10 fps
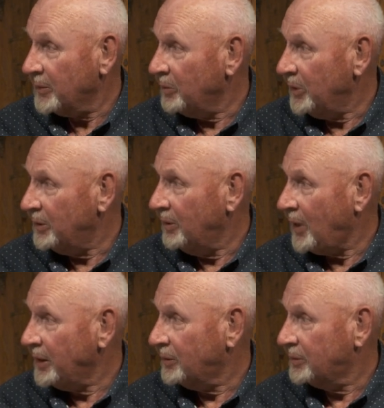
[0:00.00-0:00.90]
we'd
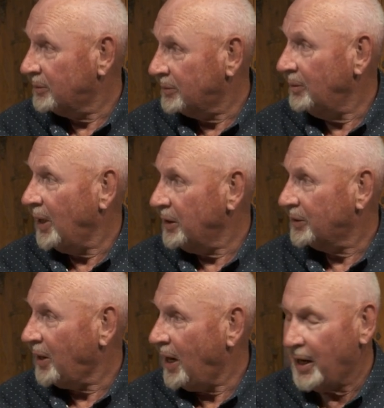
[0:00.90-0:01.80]
like, like
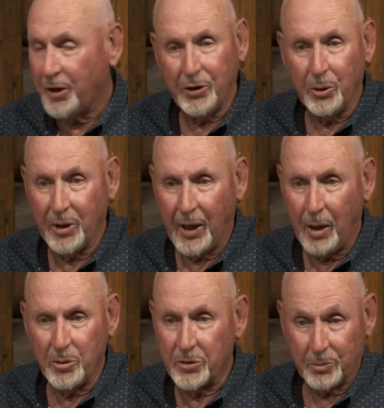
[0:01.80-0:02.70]
to hire you. And I
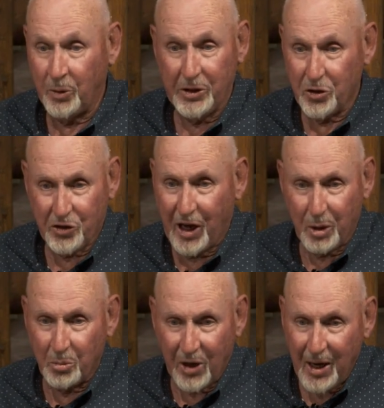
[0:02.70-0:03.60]
was, we just had
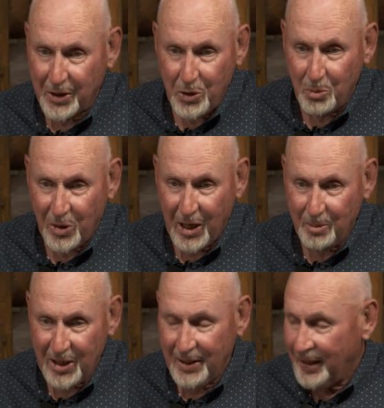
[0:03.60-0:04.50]
a brand new
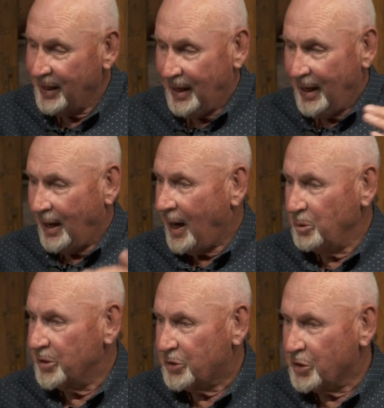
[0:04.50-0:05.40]
baby. I
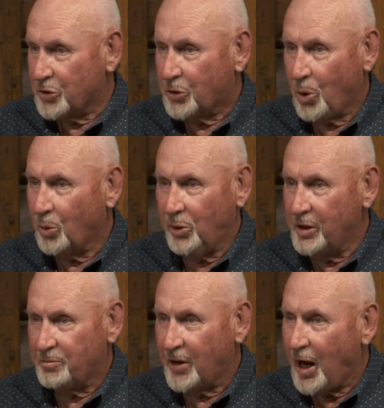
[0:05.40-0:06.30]
was just
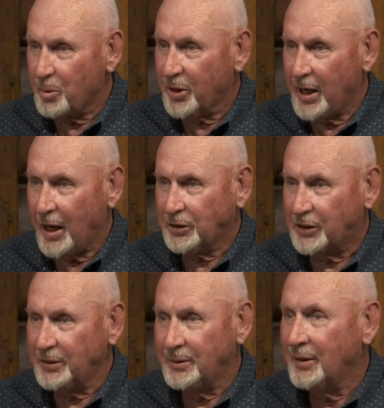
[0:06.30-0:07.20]
totally
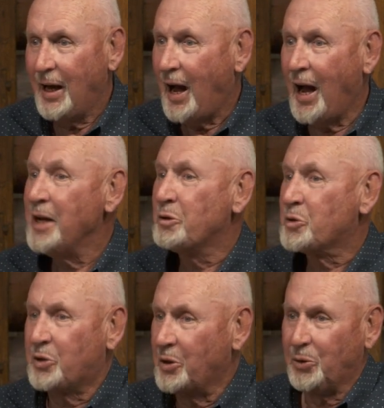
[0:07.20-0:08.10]
flabbergasted. I
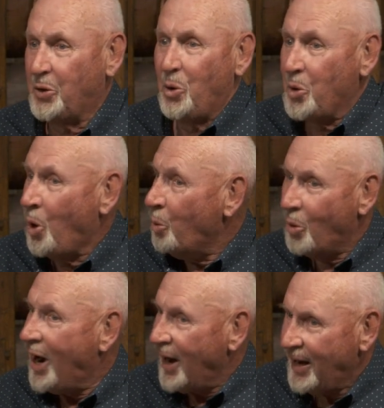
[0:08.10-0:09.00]
still don't know
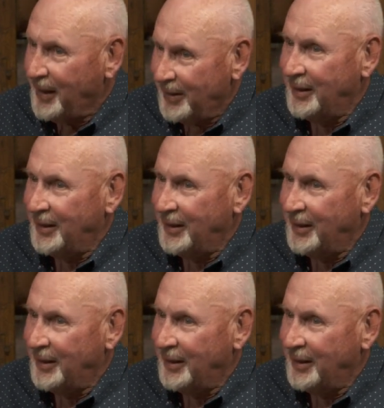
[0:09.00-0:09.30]
why